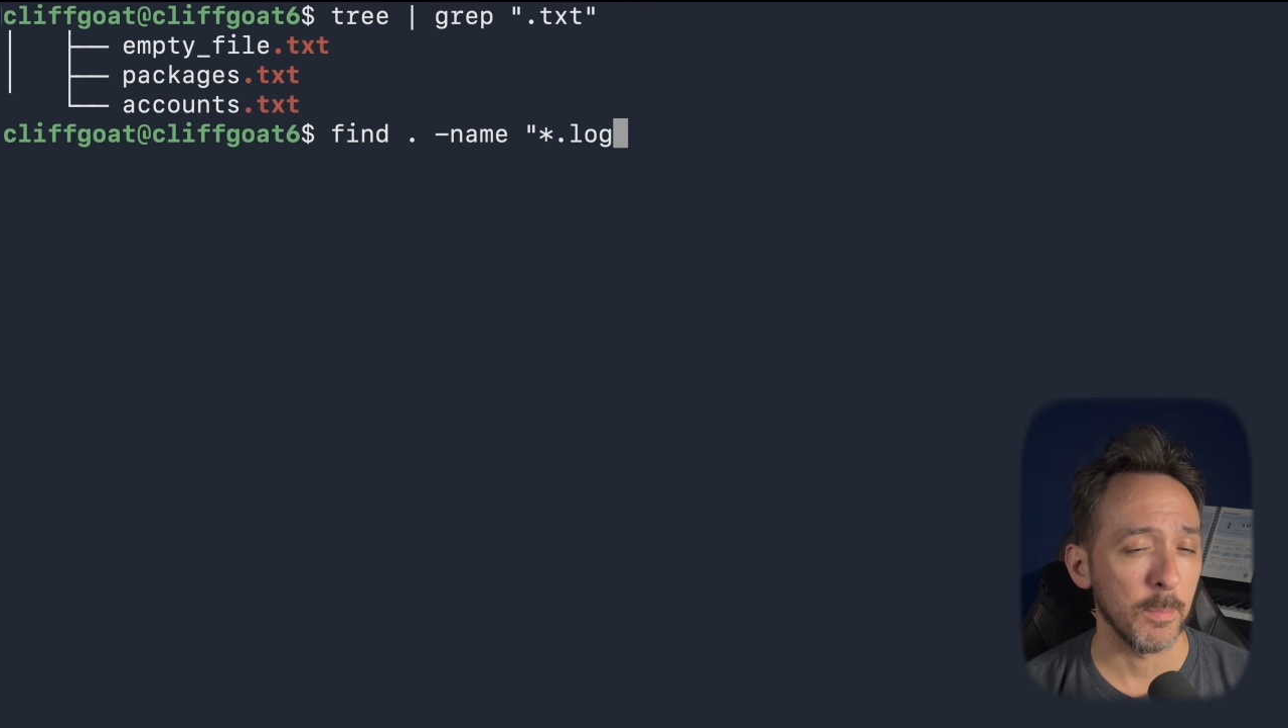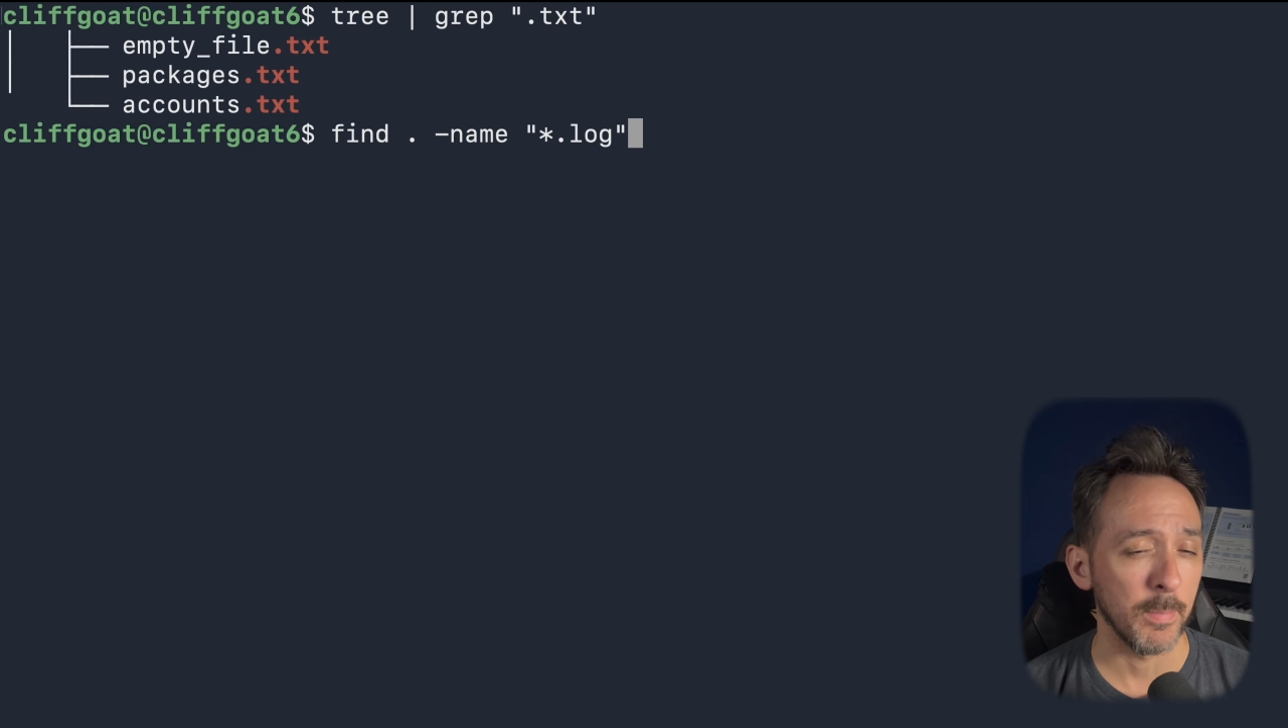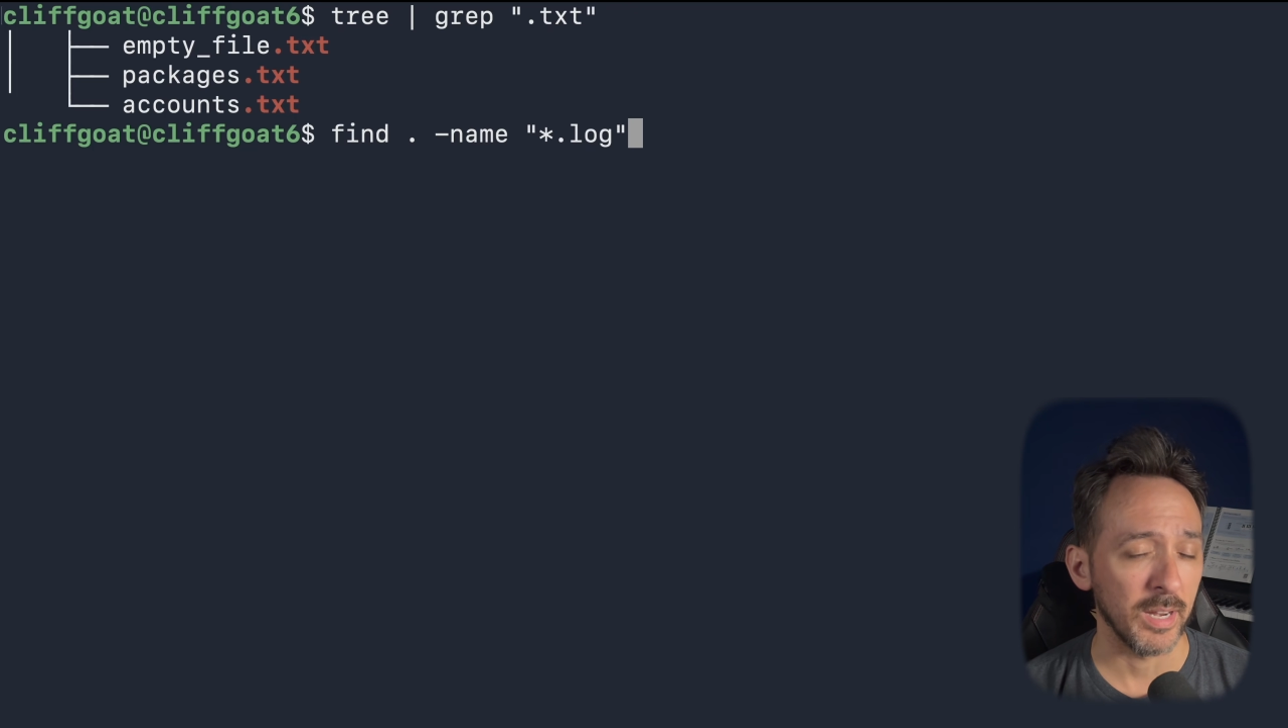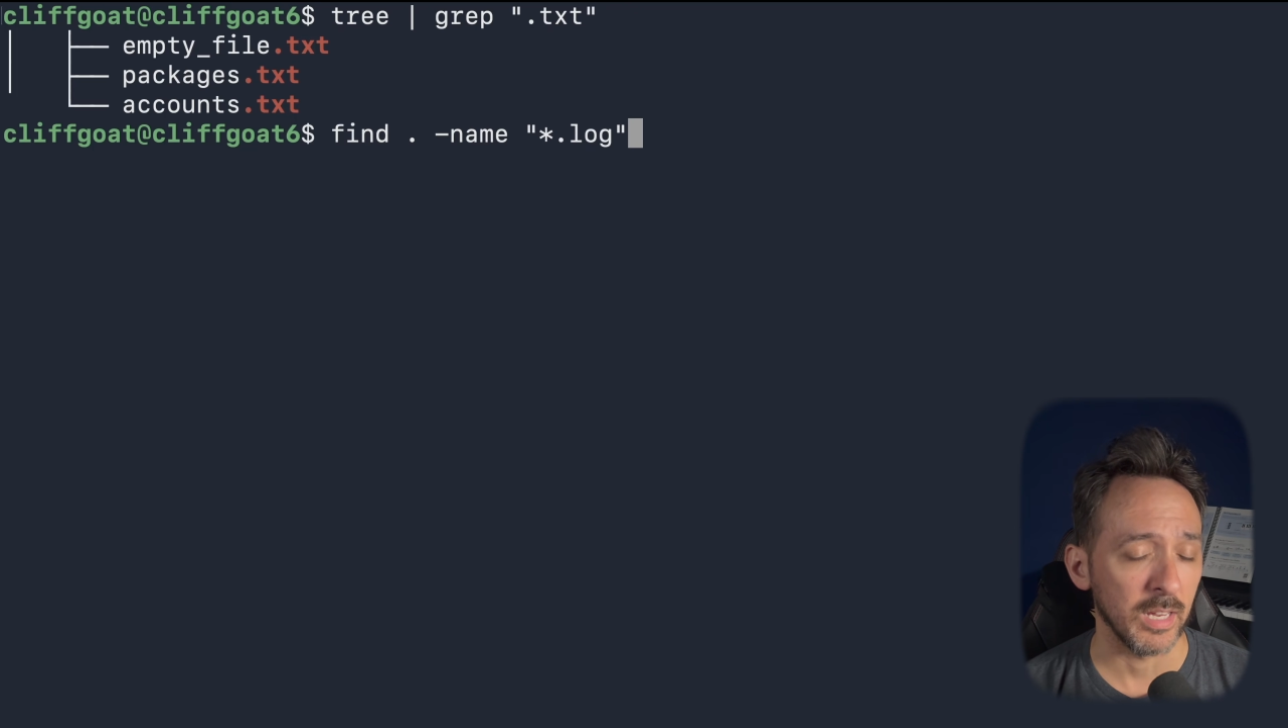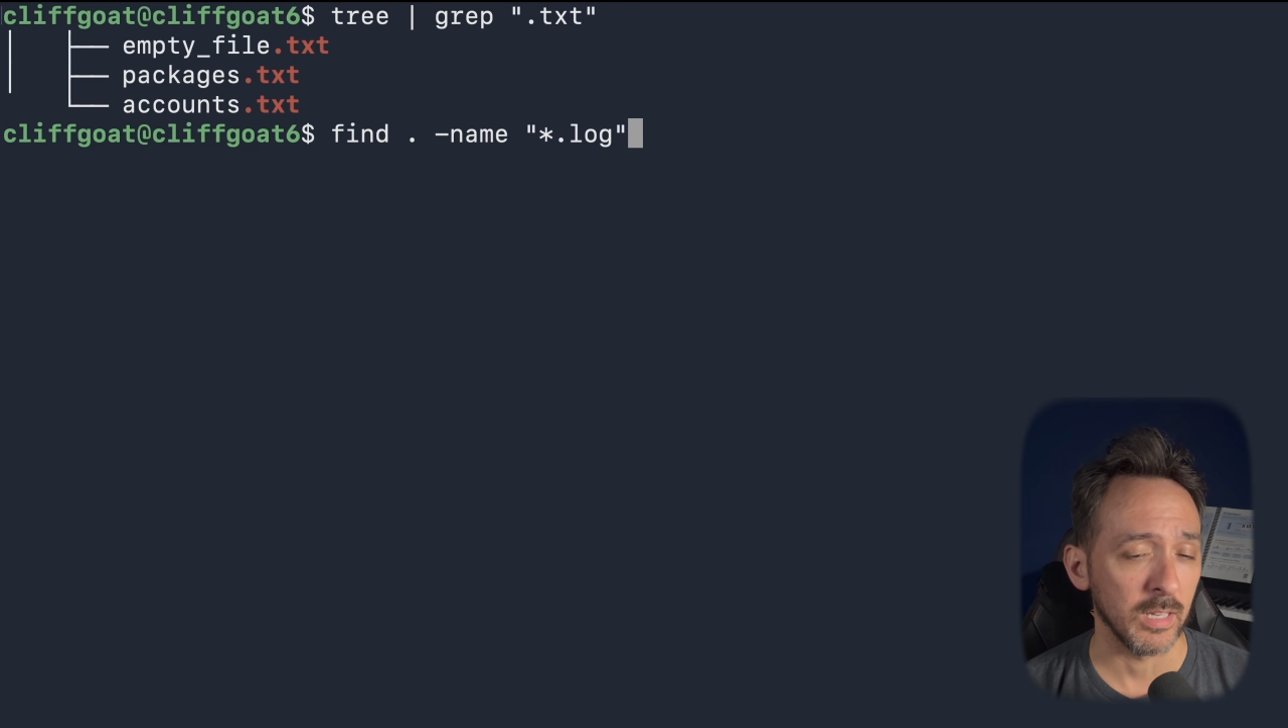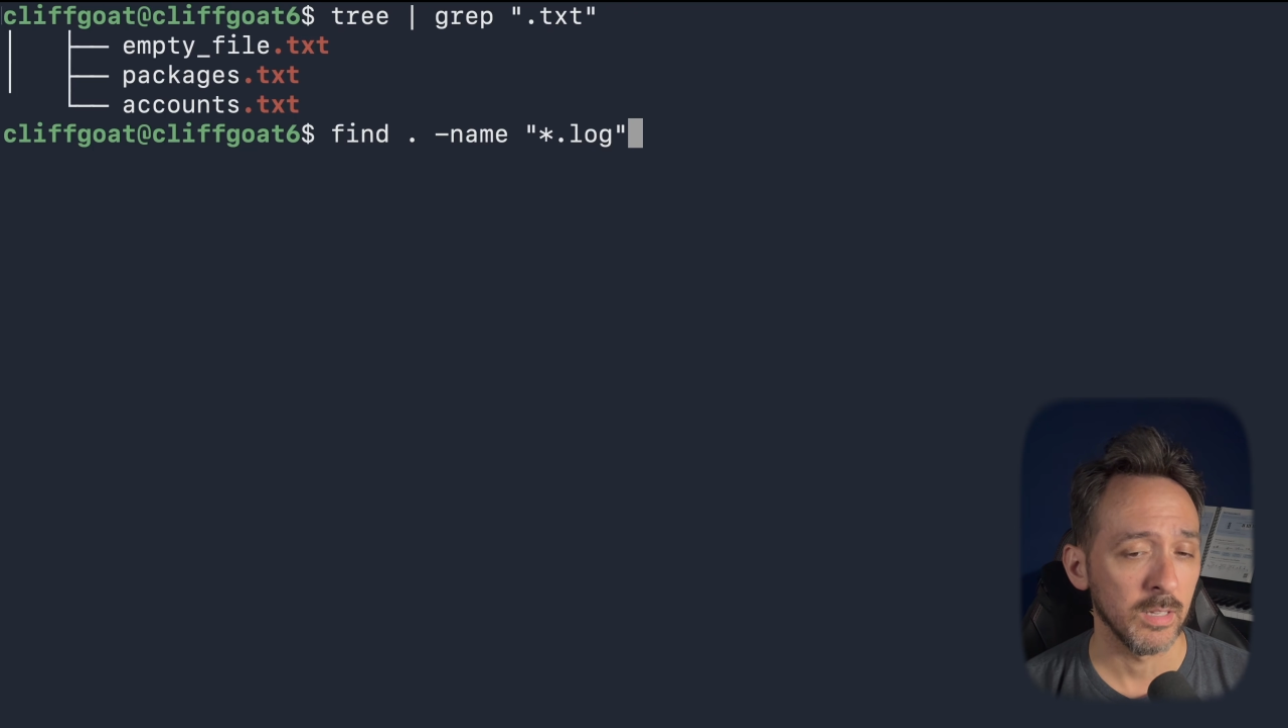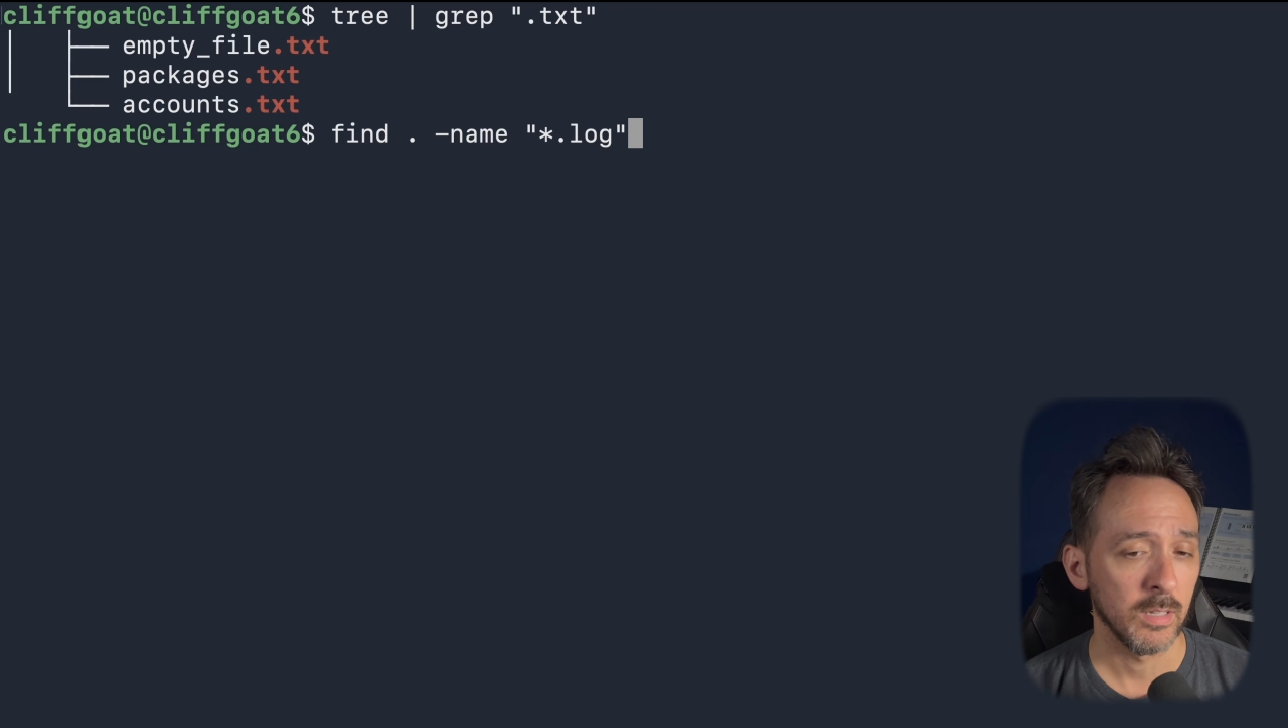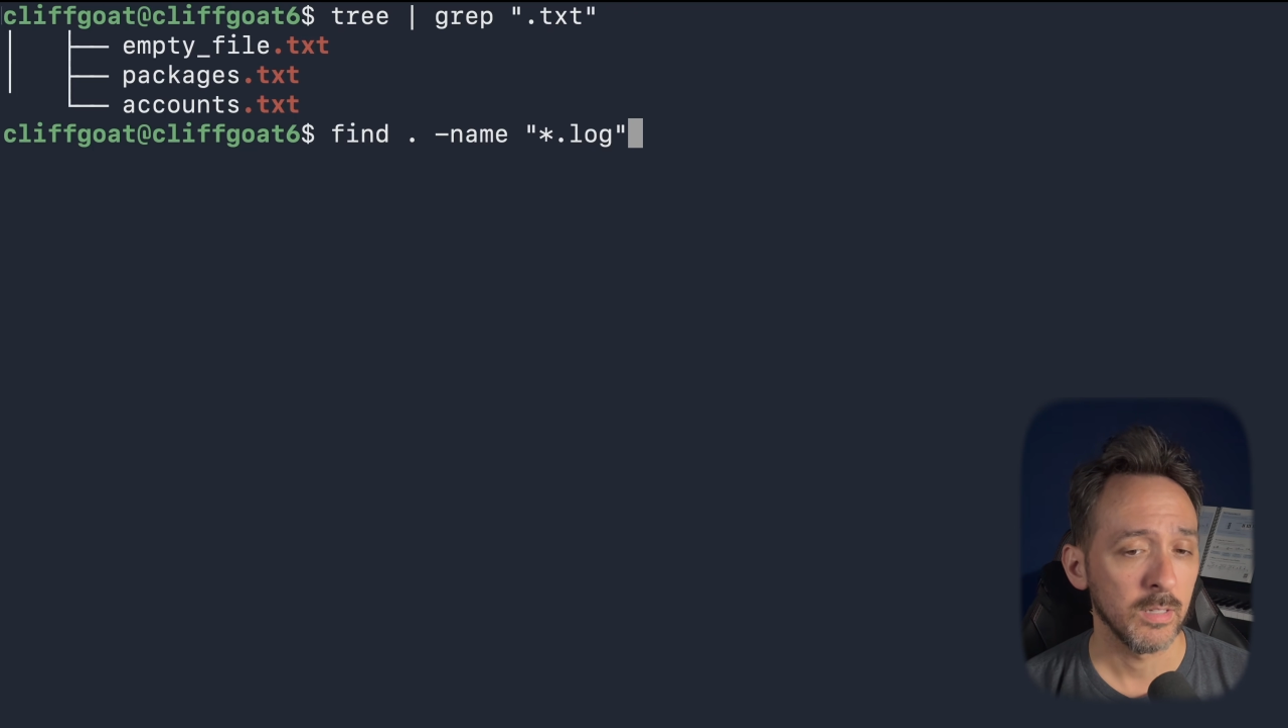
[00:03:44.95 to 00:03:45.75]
many